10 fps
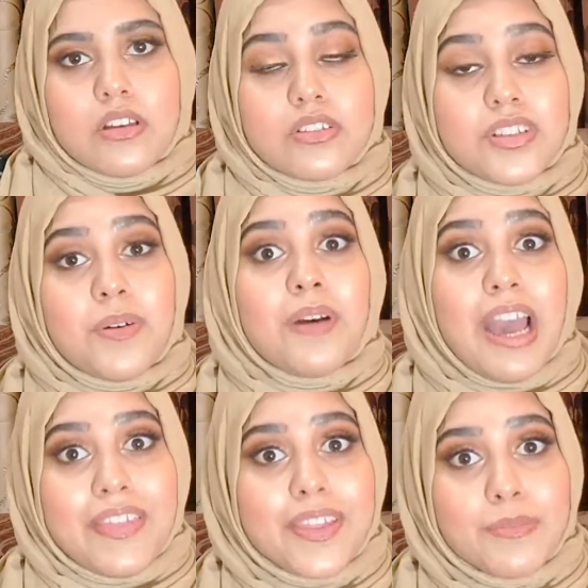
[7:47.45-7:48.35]
So
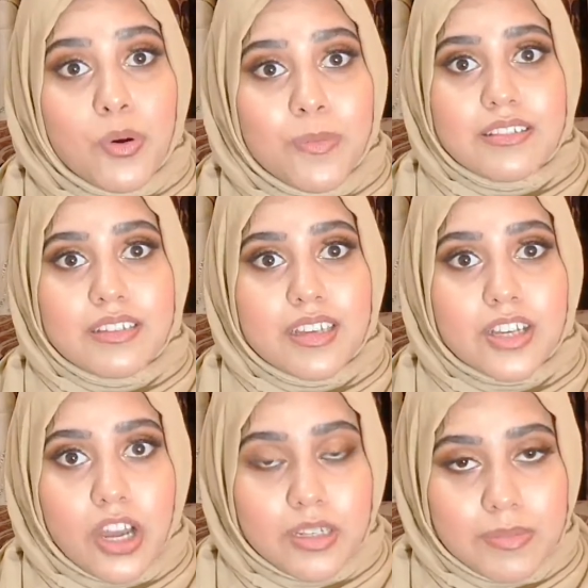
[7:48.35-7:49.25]
at the moment, the
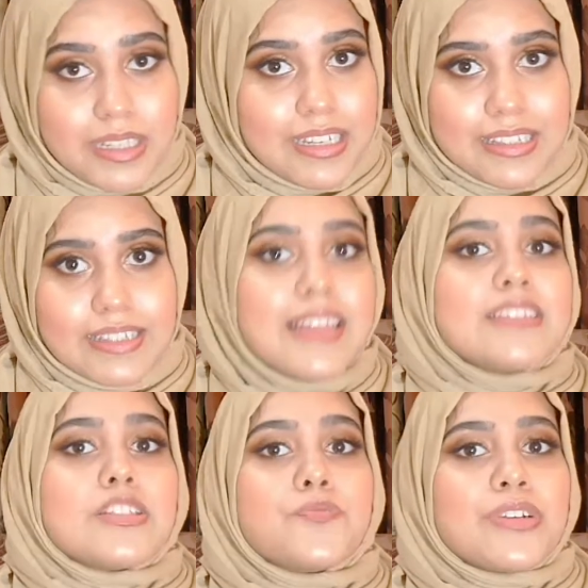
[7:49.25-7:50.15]
economy in
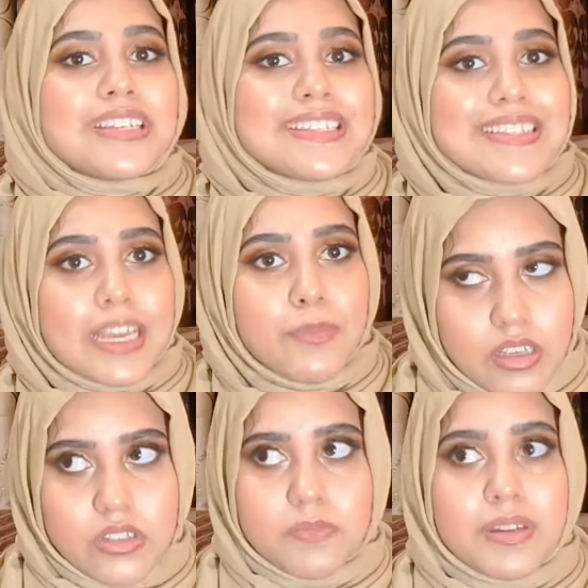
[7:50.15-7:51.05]
Netherlands is pretty stable,